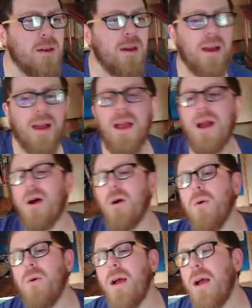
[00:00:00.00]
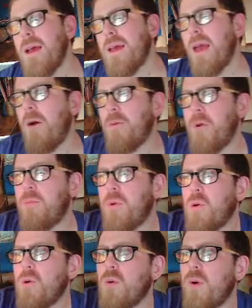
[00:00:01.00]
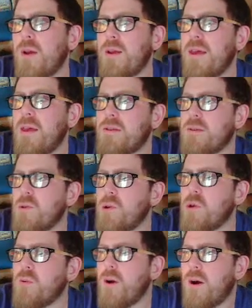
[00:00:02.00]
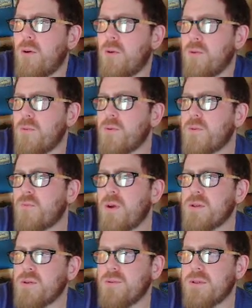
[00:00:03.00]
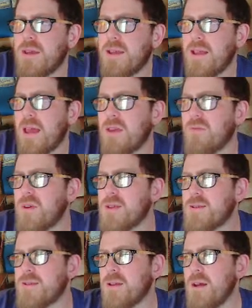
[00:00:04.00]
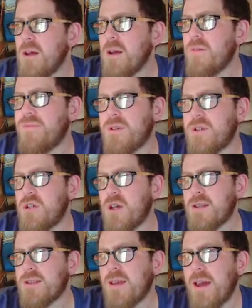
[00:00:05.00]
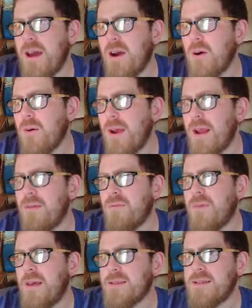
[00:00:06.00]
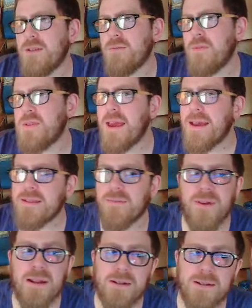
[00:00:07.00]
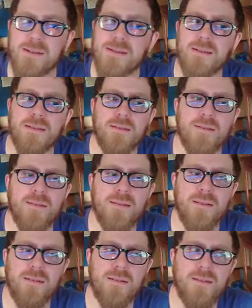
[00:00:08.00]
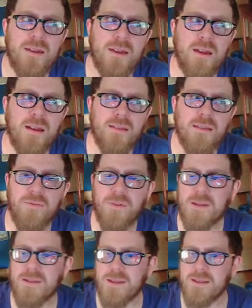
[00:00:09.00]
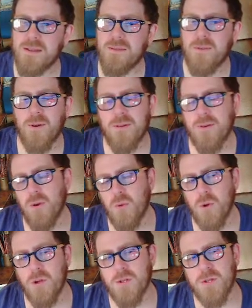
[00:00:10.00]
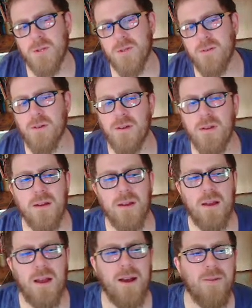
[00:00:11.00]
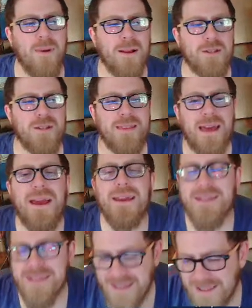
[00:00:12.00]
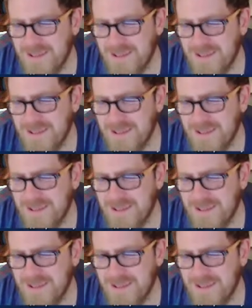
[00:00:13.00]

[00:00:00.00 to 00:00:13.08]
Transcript: How accountable do you hold Russell T Davies for just how infested with sex offenders the first season of Doctor Who was? How much of that is his